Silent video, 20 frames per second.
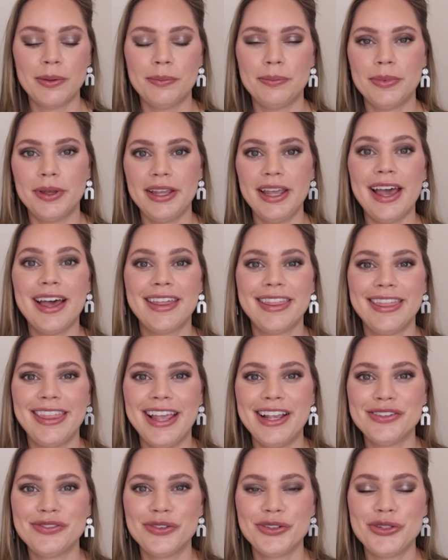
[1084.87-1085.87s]
But yeah,
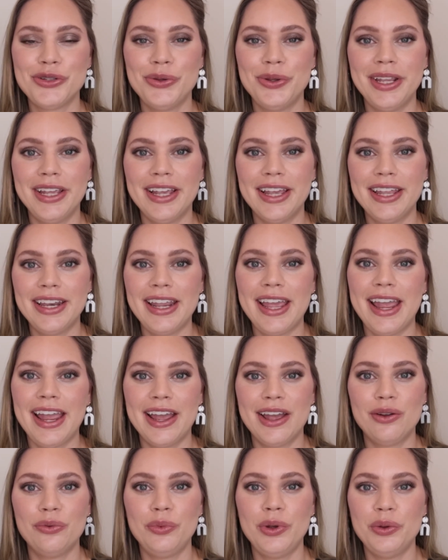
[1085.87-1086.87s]
thanks for tuning in,
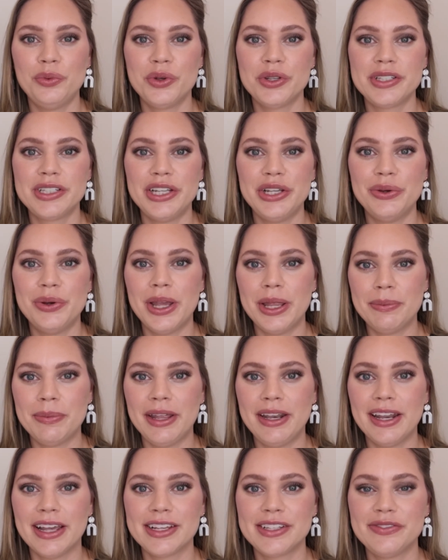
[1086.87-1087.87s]
and we will see you in
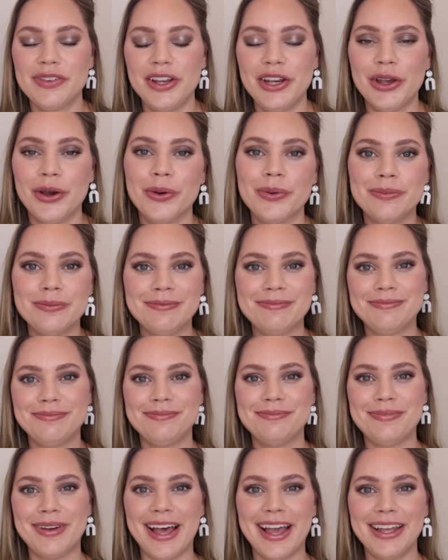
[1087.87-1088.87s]
my next video.
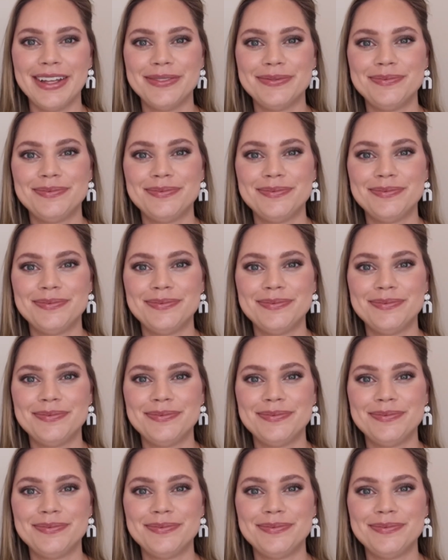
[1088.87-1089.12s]
Bye.